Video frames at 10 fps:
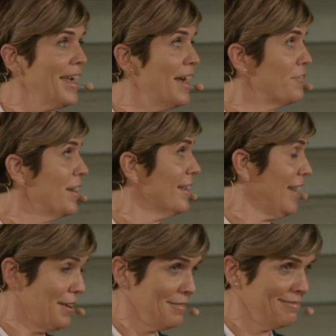I have,
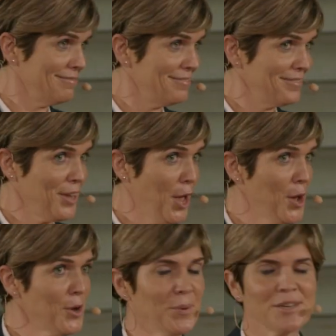again,
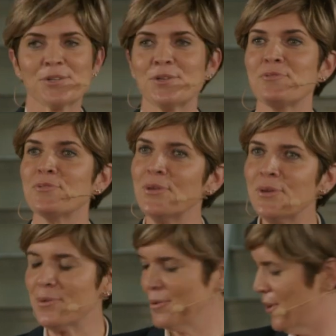a question for
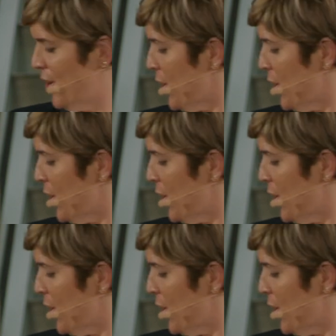you.